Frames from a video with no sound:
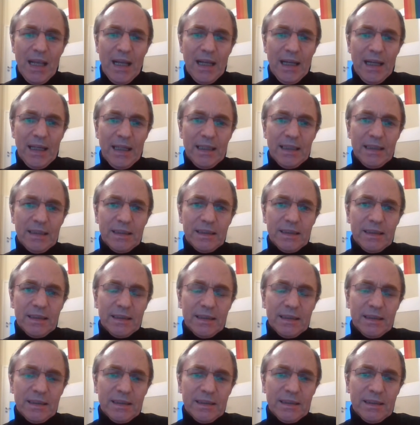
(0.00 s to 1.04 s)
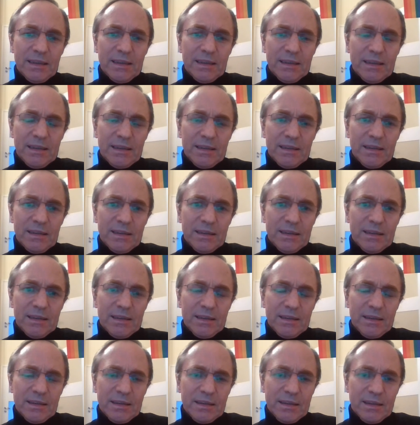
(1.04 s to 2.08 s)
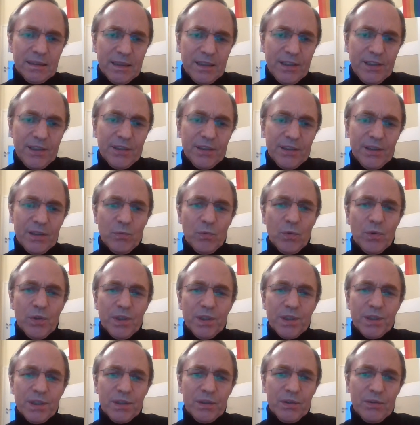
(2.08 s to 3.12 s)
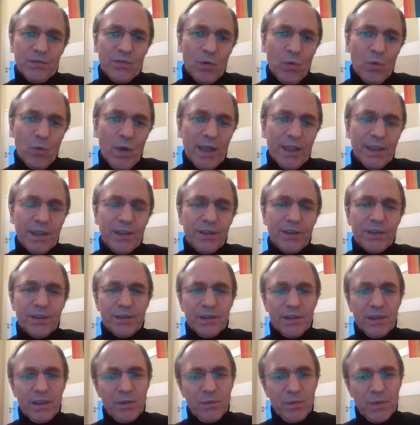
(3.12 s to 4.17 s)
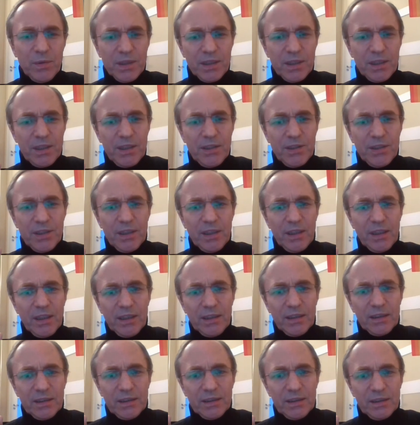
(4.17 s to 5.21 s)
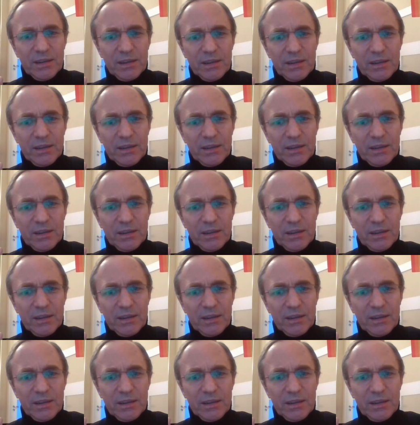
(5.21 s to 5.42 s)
And here in Warsaw, for 1 year, he was teaching at